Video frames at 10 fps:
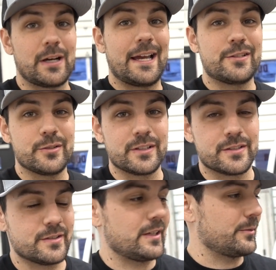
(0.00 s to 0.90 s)
As you can
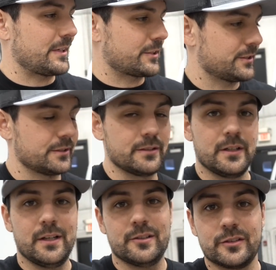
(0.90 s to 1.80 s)
see, I was
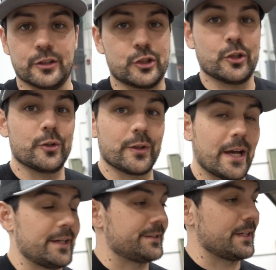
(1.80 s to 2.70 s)
gonna show you
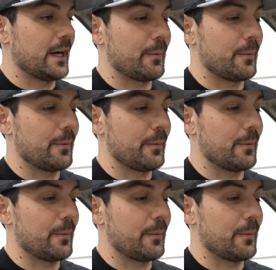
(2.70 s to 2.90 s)
guys.